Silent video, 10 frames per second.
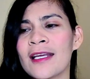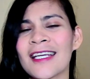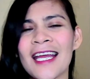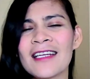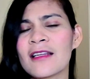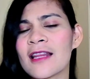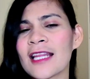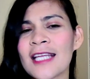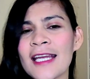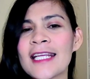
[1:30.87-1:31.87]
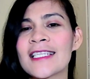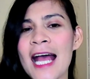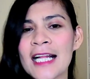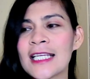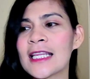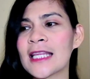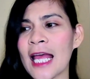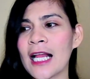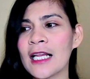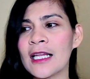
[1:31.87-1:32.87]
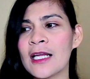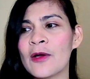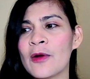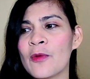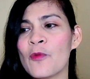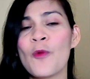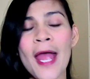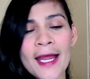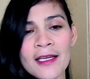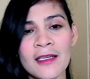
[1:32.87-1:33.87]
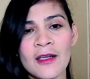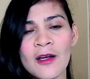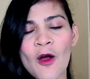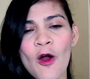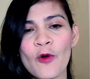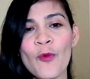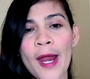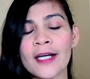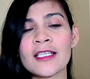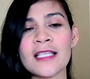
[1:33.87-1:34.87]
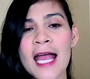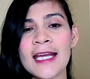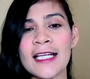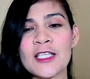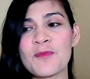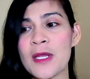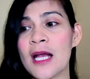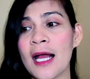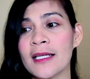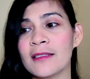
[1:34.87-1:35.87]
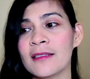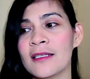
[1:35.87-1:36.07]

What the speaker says: that can exactly tell when or where science began.